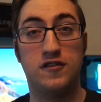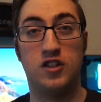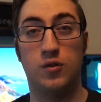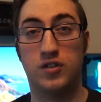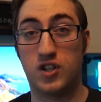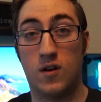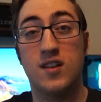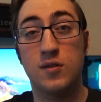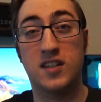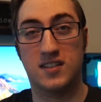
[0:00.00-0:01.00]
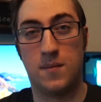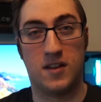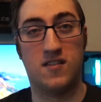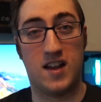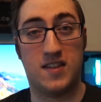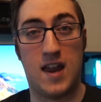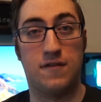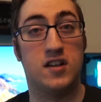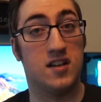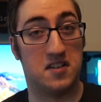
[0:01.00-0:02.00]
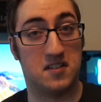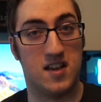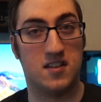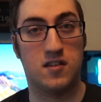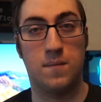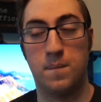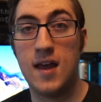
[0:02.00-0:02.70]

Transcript: to start using something like that if it does exist.